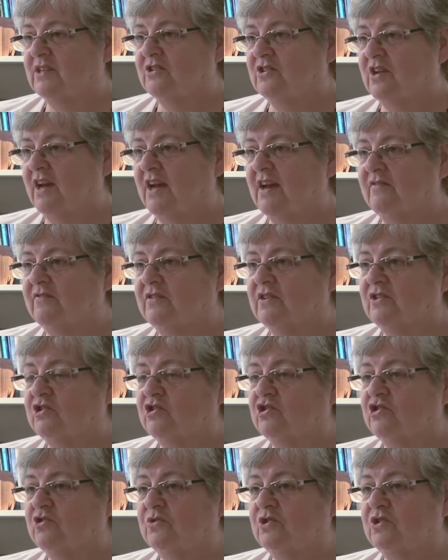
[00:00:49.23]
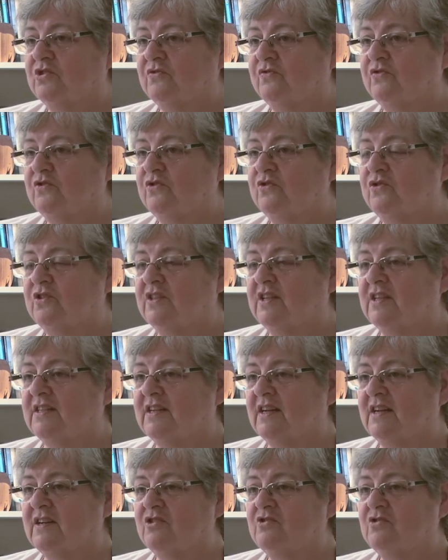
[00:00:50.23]
to have this Jewish food that
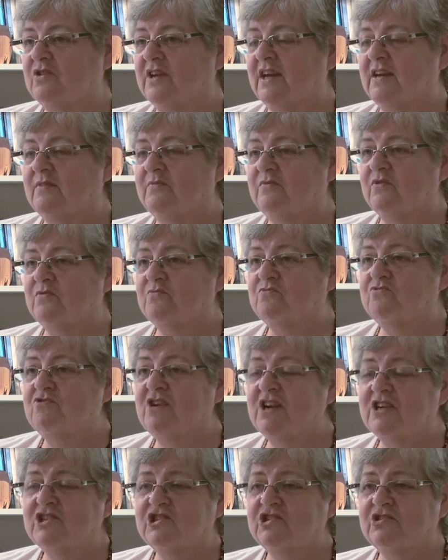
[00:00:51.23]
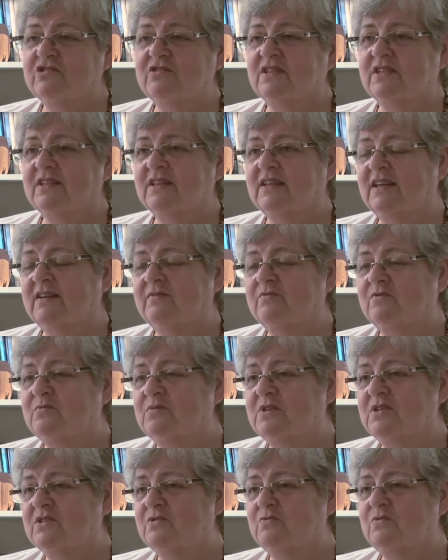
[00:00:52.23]
I know came from Russia and it came from
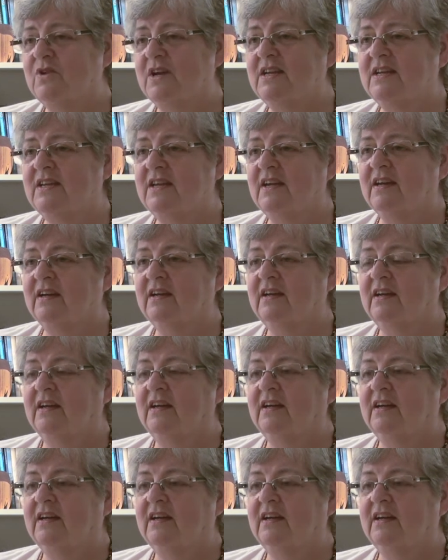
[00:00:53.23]
Lithuania,